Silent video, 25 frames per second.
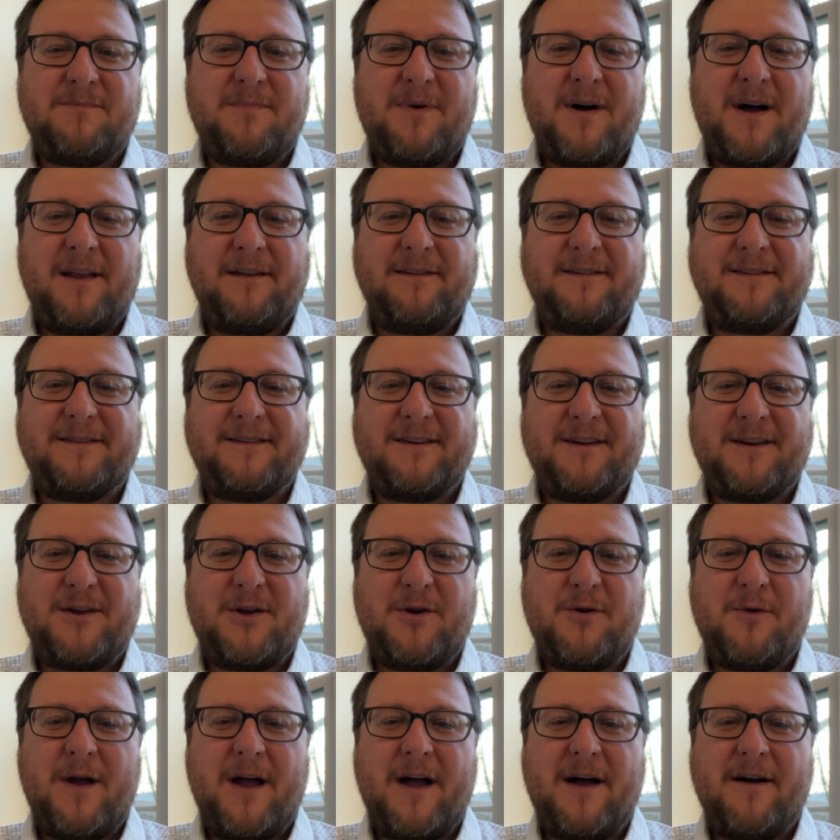but
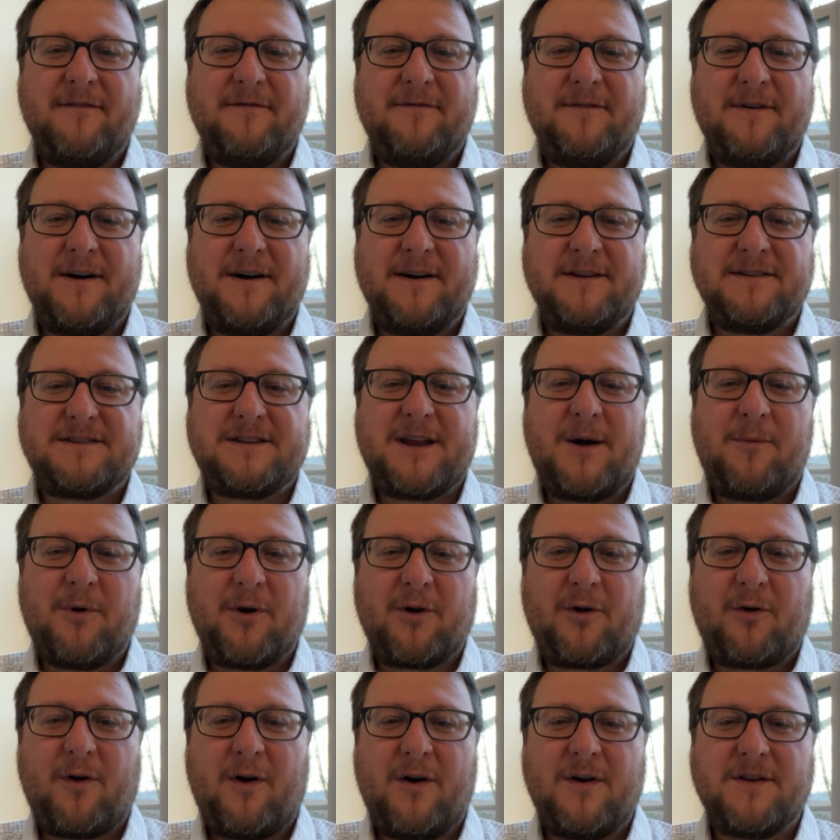you have
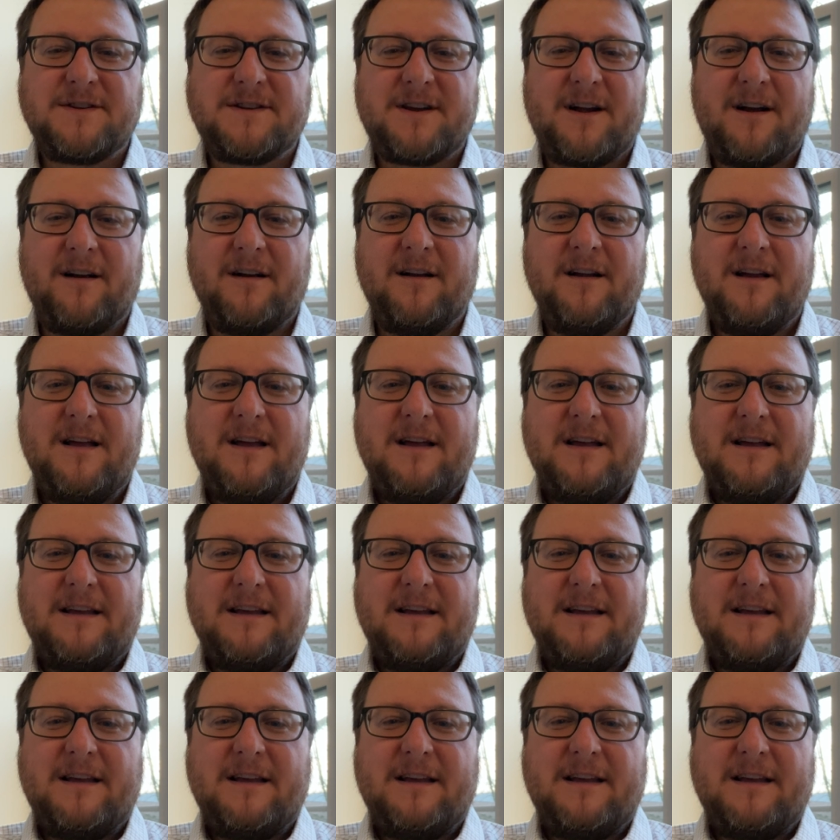stumbled across our